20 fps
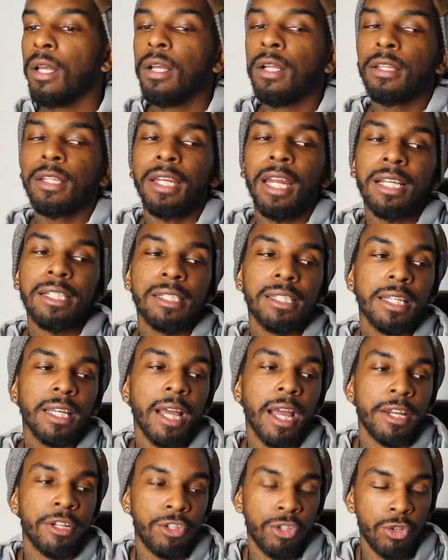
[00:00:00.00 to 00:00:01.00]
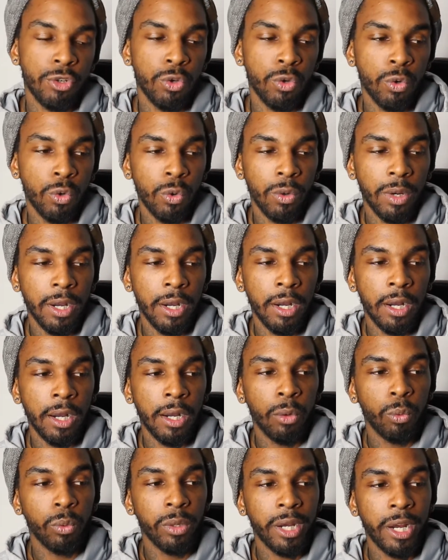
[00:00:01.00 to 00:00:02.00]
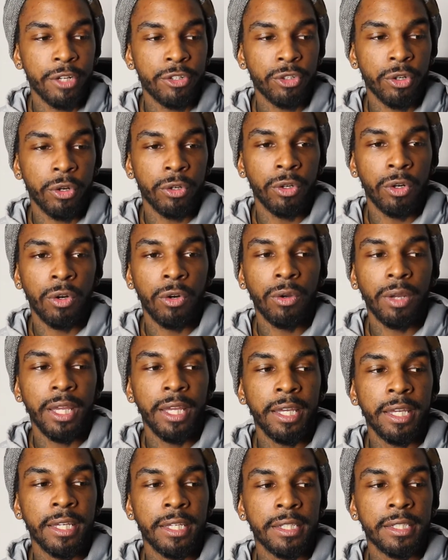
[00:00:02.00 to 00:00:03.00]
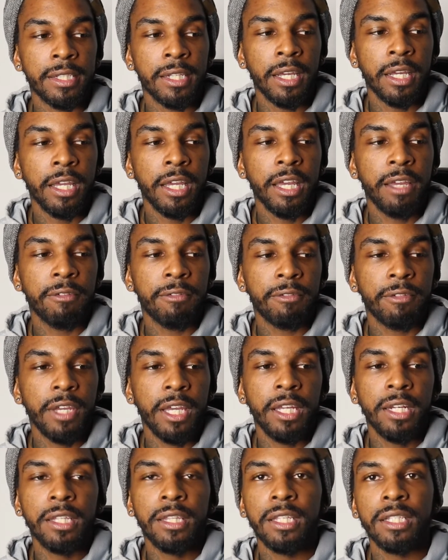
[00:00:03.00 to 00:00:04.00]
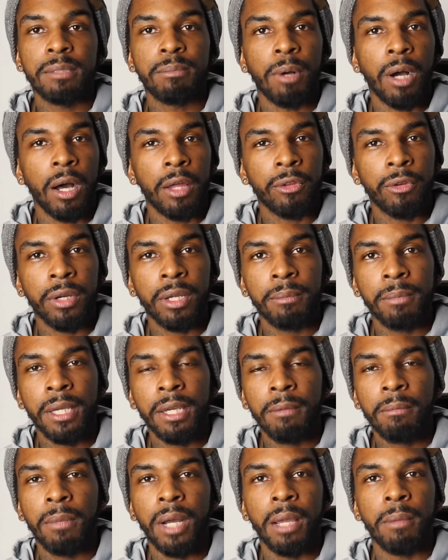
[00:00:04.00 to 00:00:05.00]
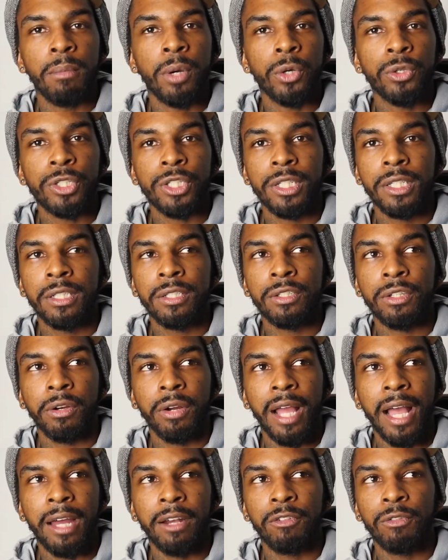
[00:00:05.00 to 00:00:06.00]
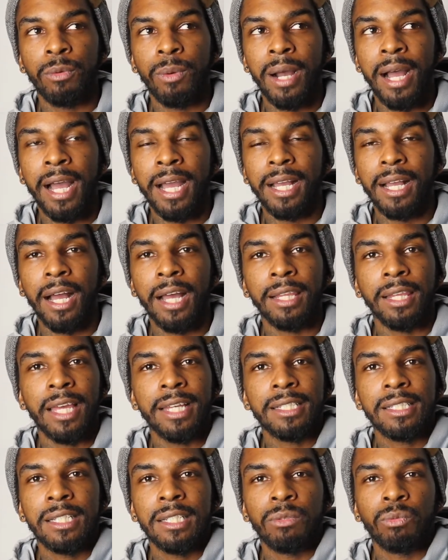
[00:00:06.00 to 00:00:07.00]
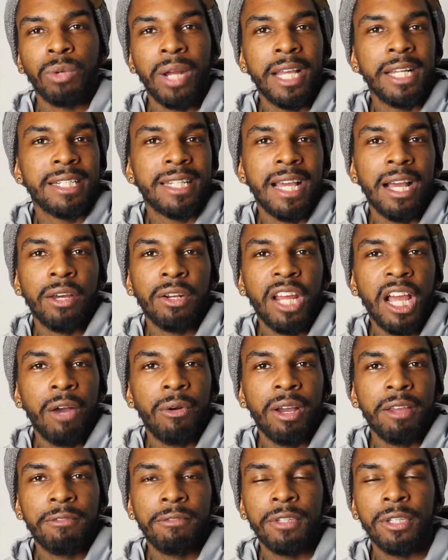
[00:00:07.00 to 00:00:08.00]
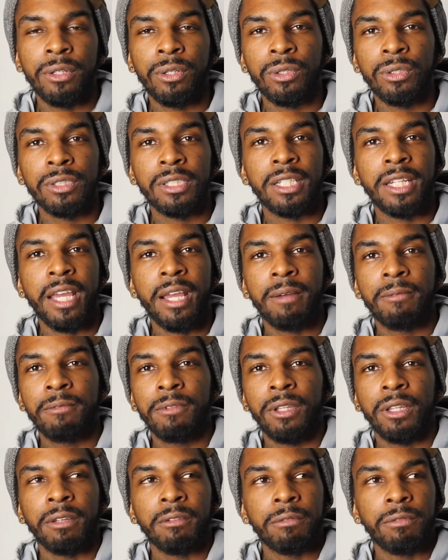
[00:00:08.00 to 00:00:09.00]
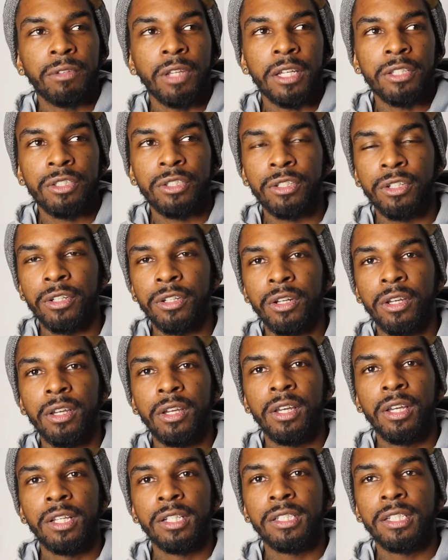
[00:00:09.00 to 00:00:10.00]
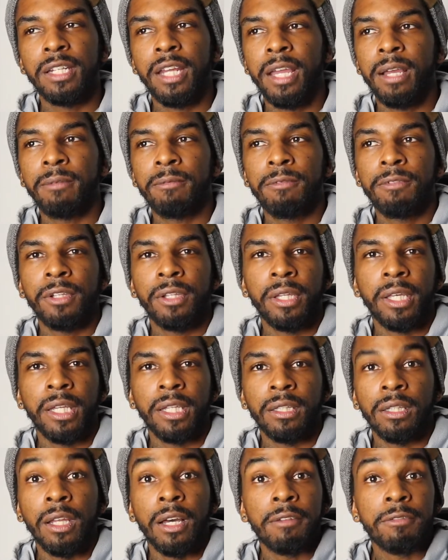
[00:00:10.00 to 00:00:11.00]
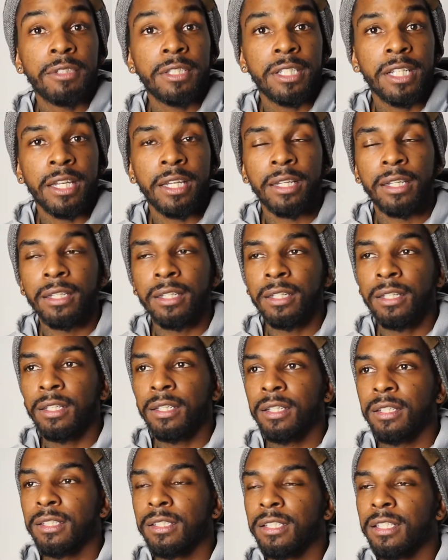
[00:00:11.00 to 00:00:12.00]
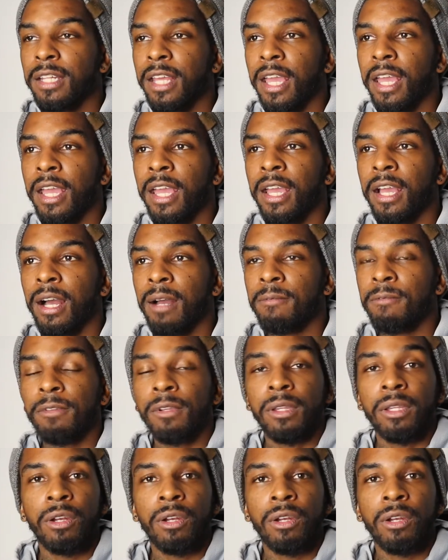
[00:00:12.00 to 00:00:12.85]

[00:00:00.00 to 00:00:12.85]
The next thing I do when I journal is, if anything's bothering me, my emotions are out of whack, I like to write down how I feel. Today I'm feeling flustered. Today I'm feeling lovesick. Today I'm feeling